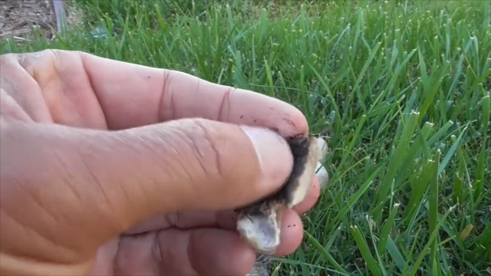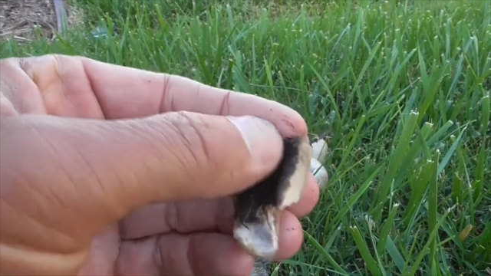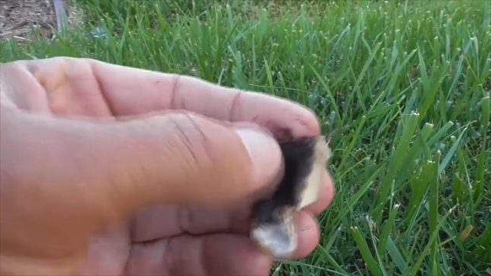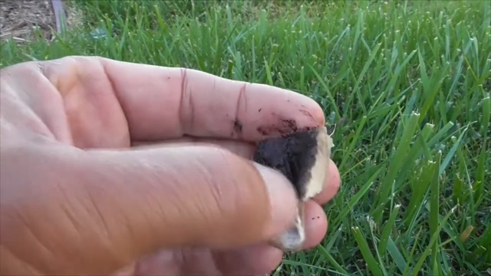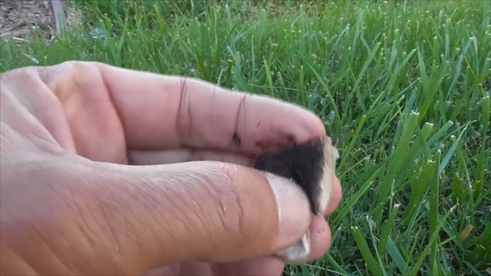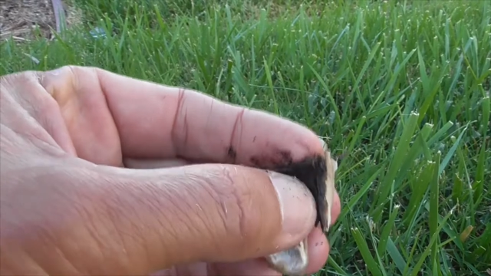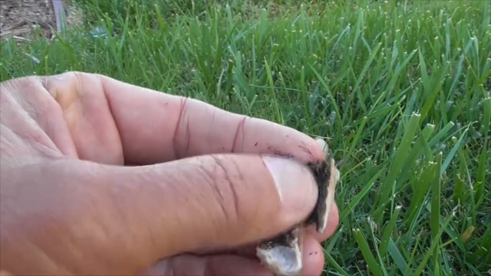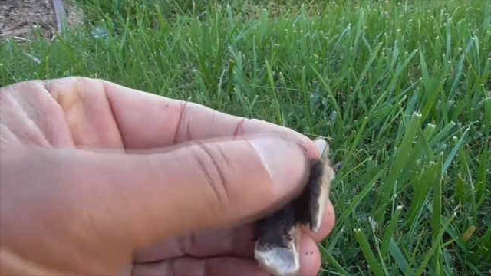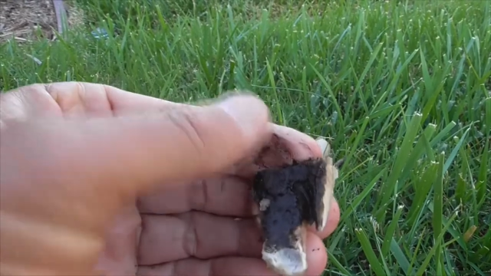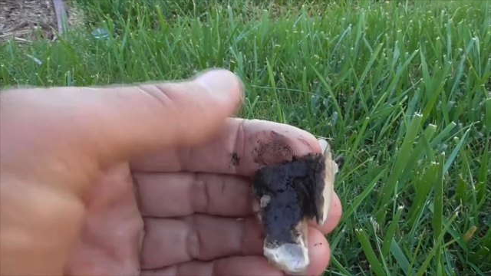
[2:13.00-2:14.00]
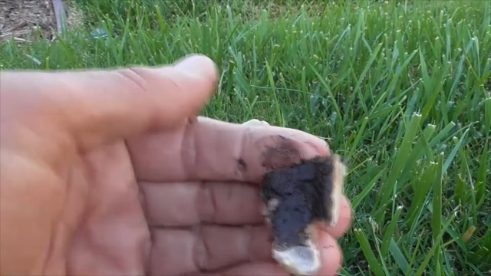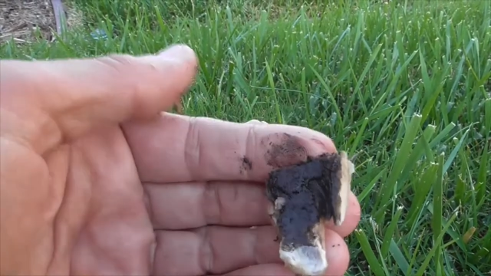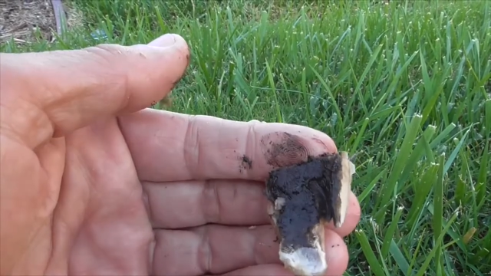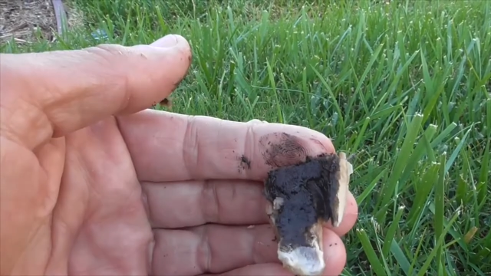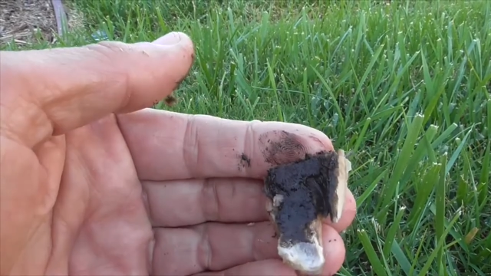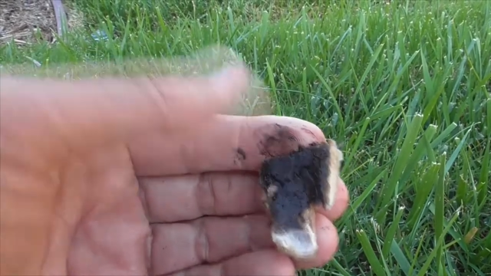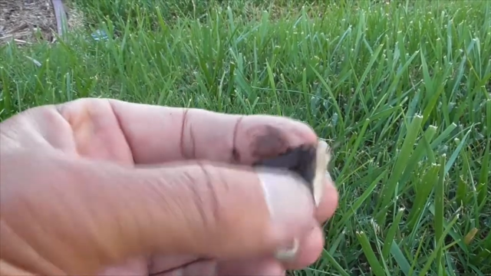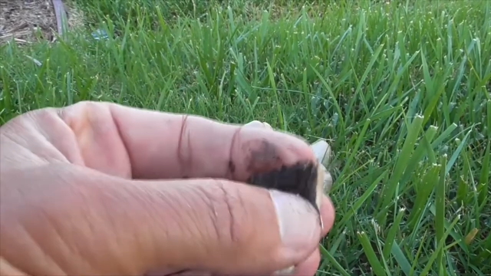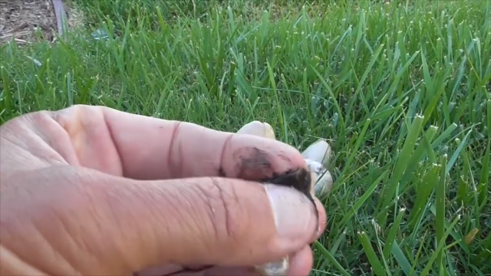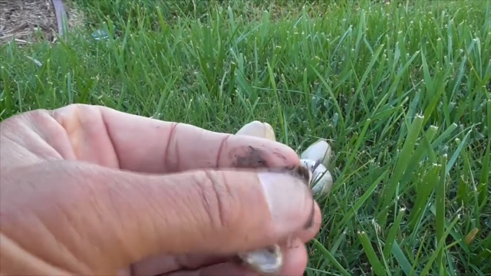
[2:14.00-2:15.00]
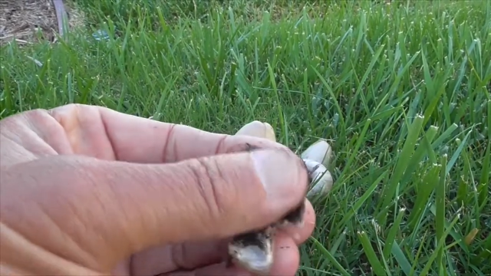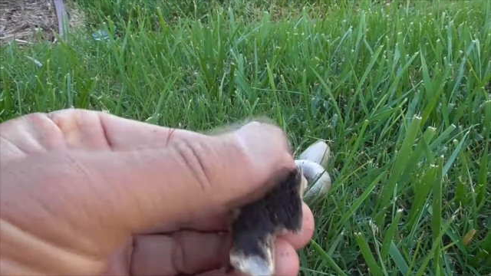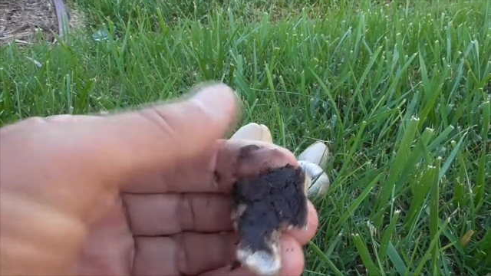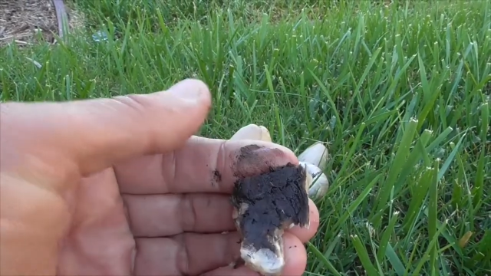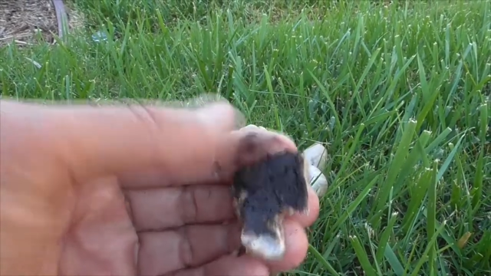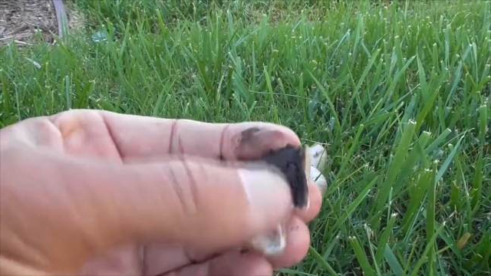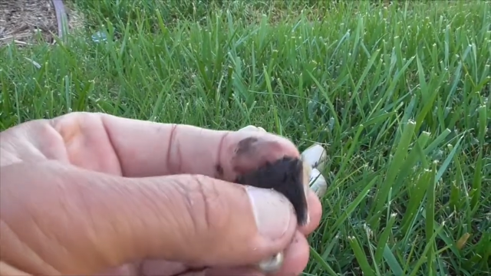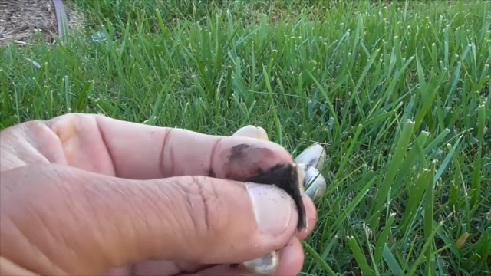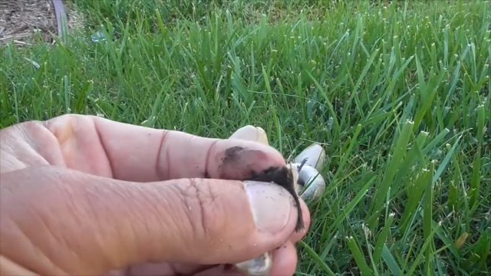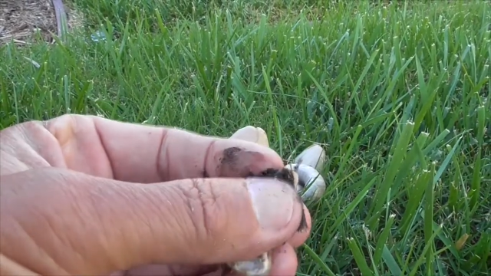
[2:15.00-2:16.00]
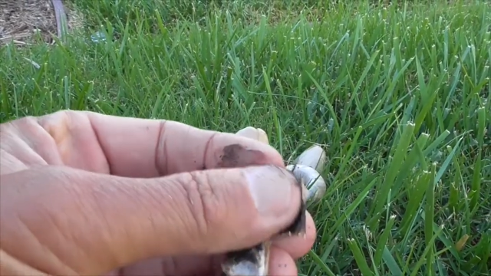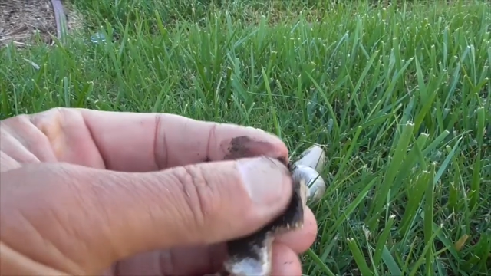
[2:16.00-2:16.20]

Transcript: Nobody's mouth can be seen.